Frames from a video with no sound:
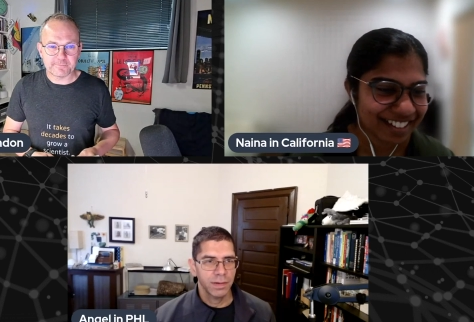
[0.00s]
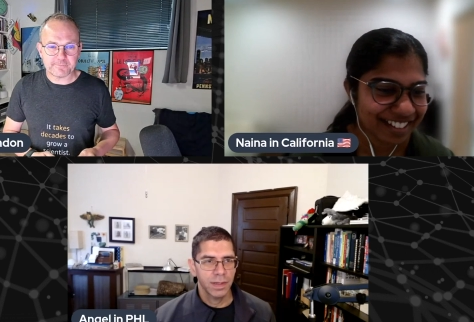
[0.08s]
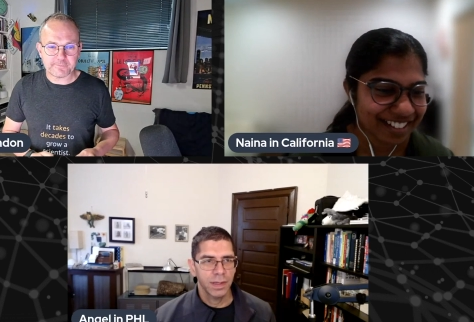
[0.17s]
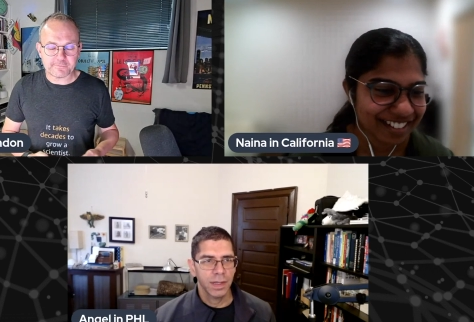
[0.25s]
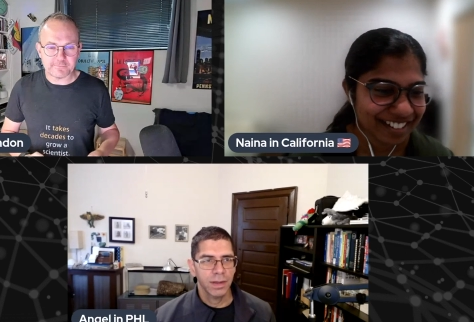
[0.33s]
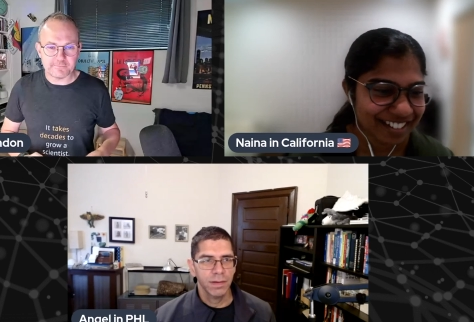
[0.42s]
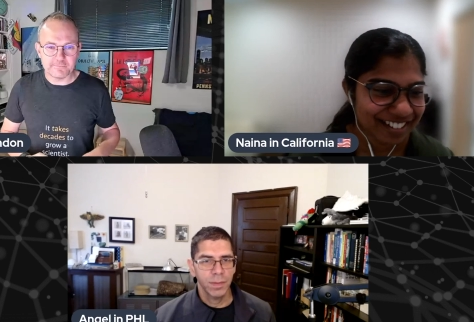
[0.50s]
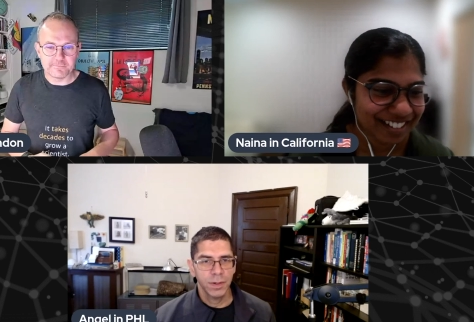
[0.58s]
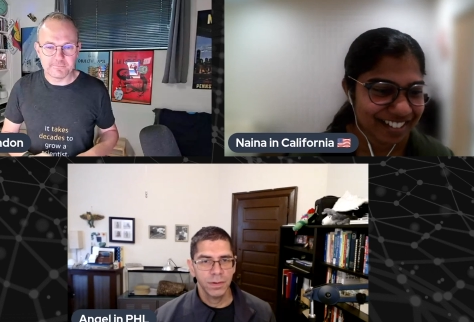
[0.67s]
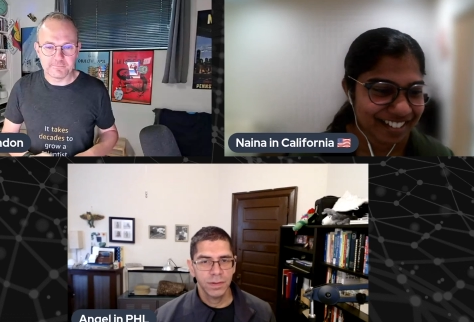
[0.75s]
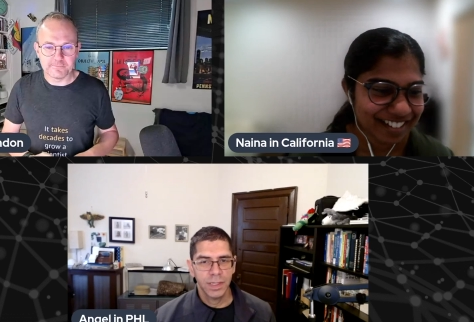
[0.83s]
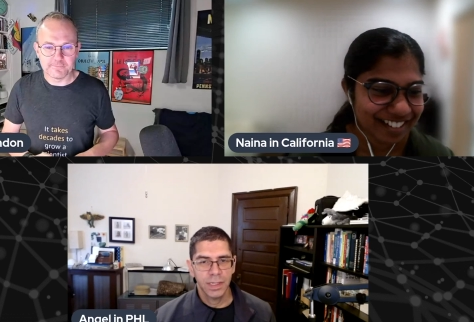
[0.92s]
Speaker 1: and the
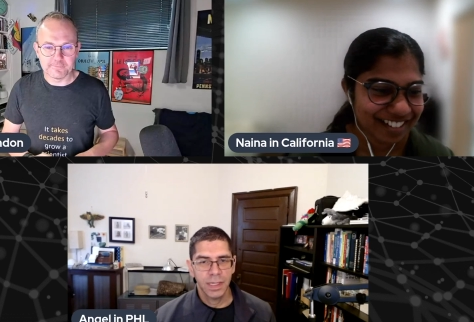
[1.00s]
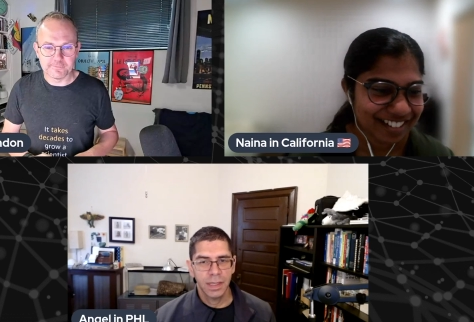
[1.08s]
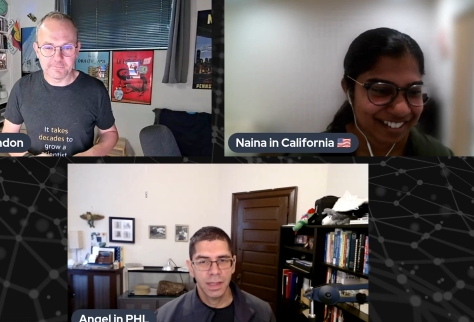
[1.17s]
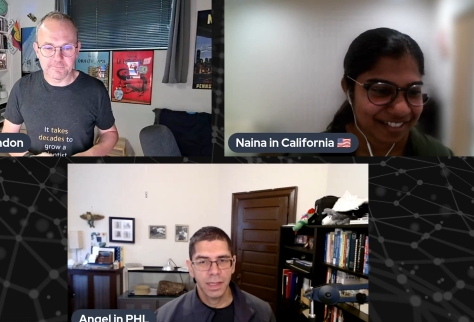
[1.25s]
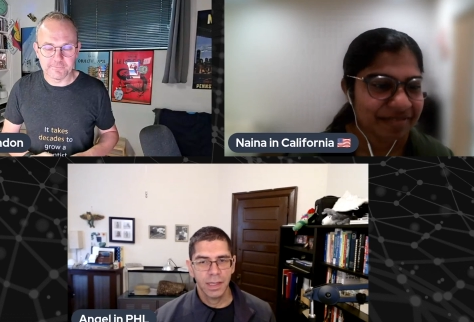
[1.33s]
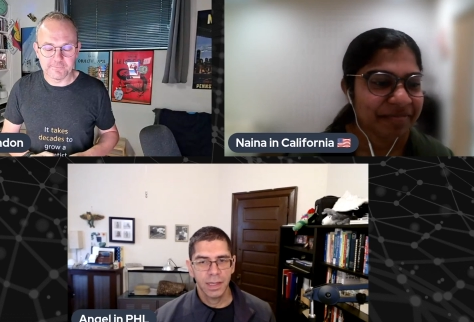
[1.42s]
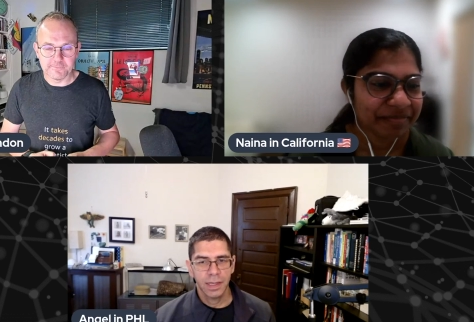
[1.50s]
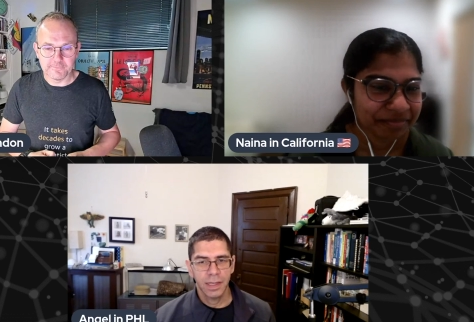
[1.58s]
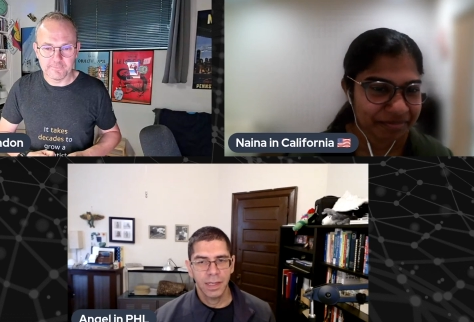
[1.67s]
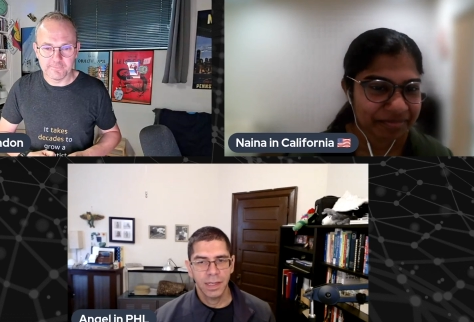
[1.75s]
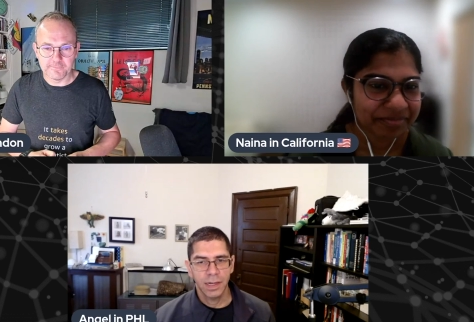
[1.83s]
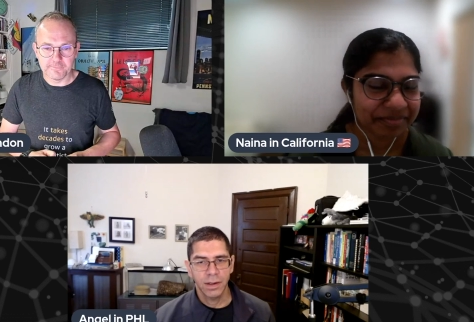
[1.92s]
customers, and I think
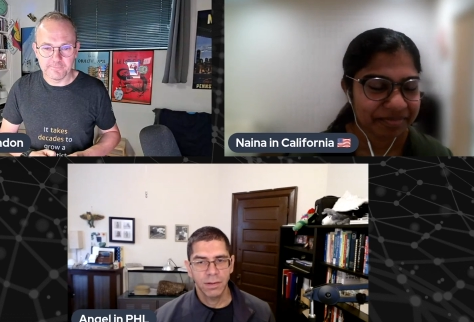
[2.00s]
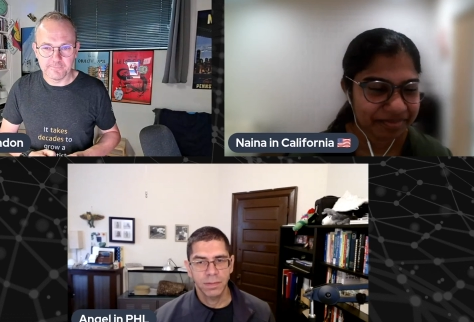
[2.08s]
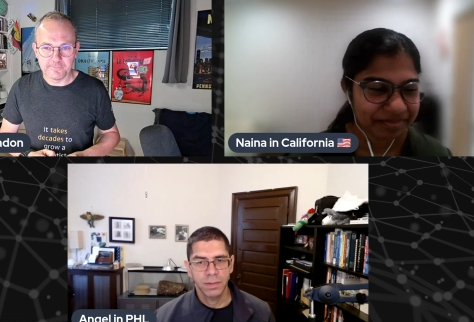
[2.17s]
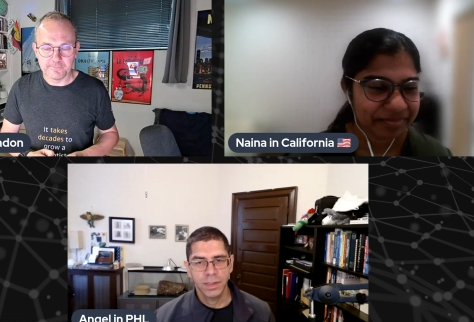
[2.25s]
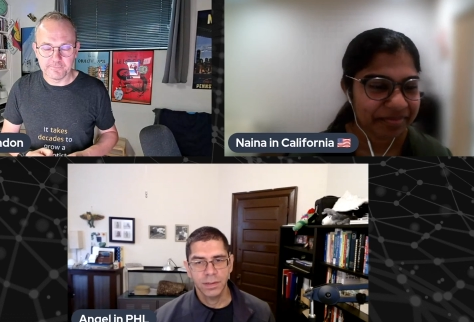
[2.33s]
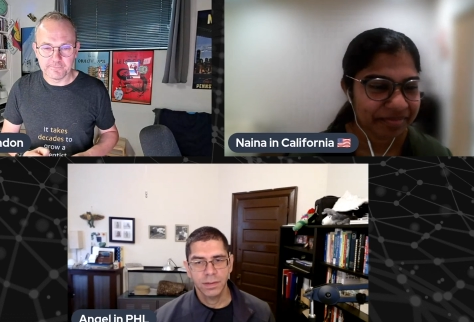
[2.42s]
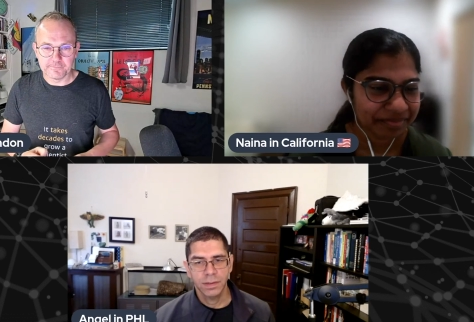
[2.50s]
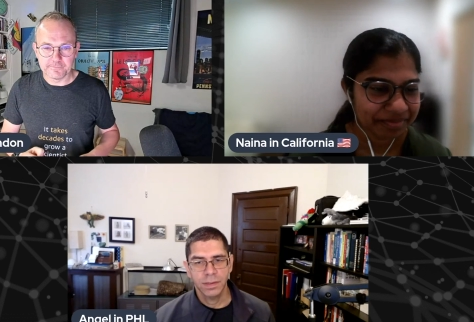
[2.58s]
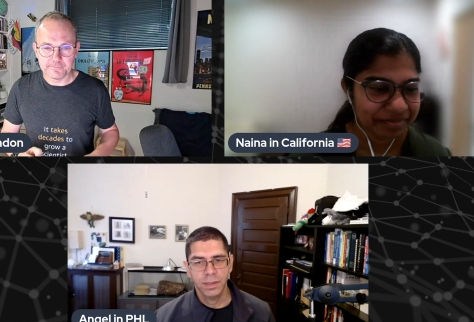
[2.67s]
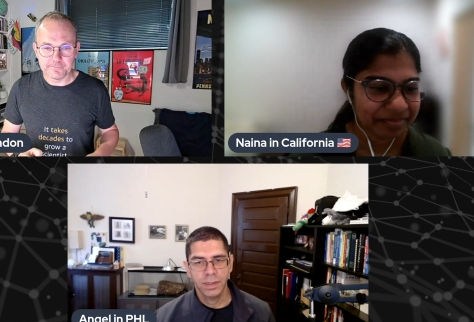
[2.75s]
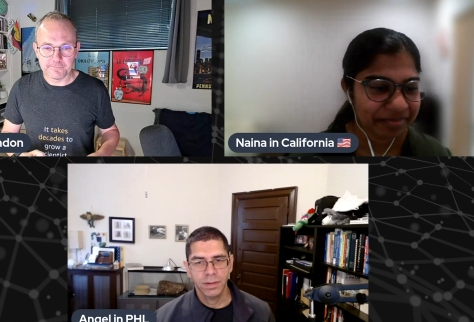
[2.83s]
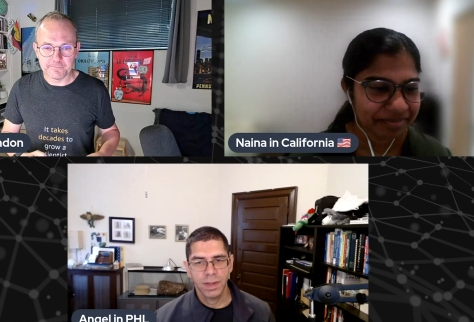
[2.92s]
uh, you know there's
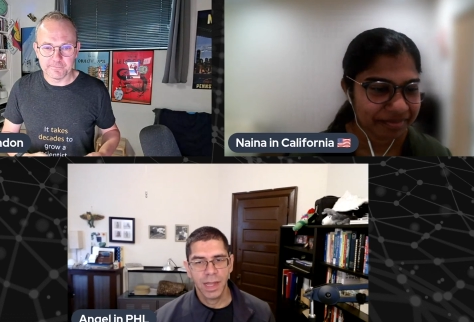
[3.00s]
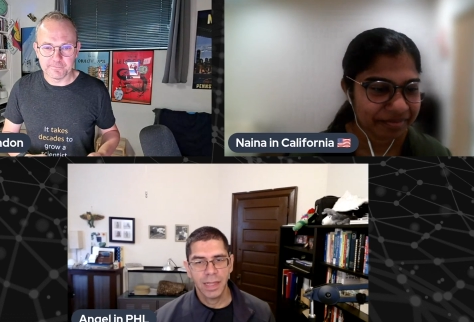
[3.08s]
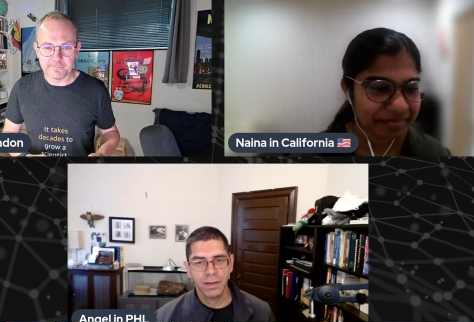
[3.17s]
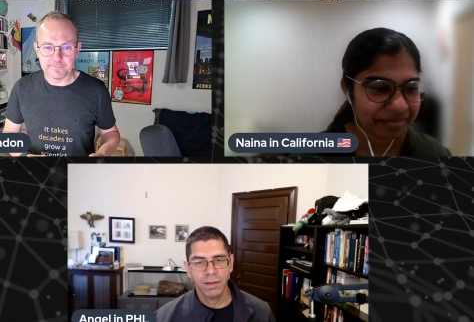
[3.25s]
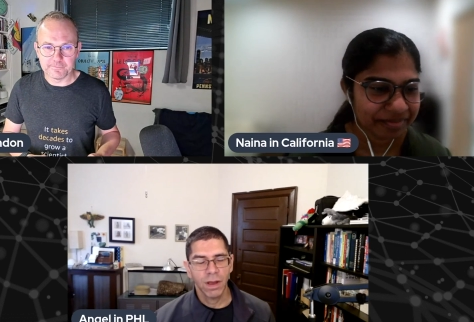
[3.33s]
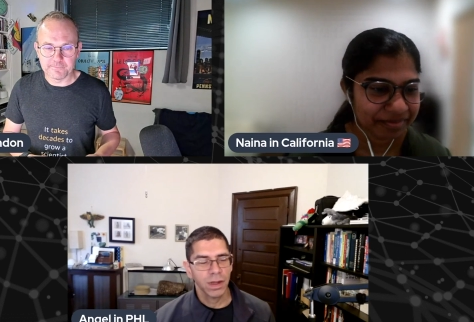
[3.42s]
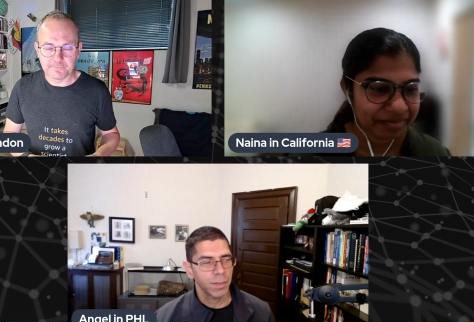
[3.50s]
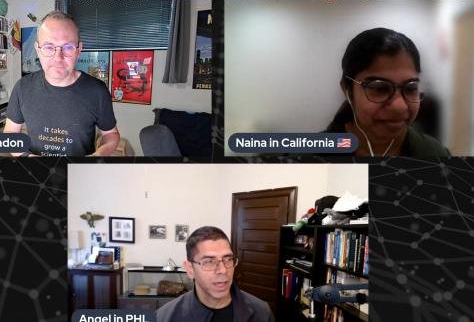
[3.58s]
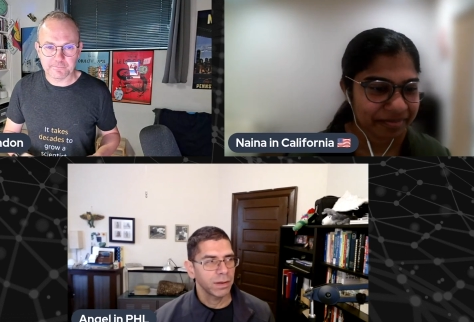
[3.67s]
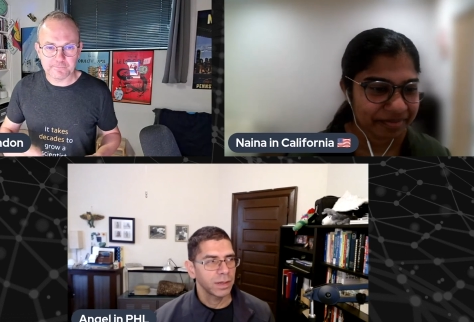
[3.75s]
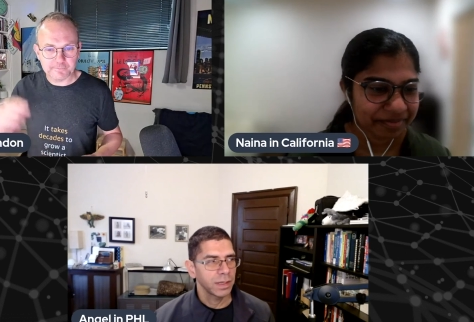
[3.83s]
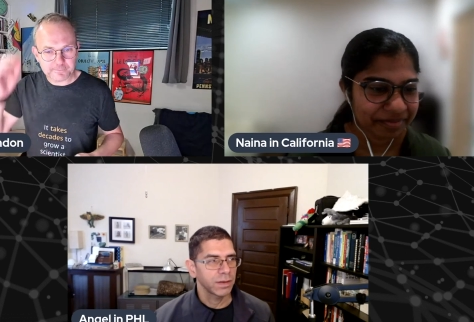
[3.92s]
there's a lot to talk about in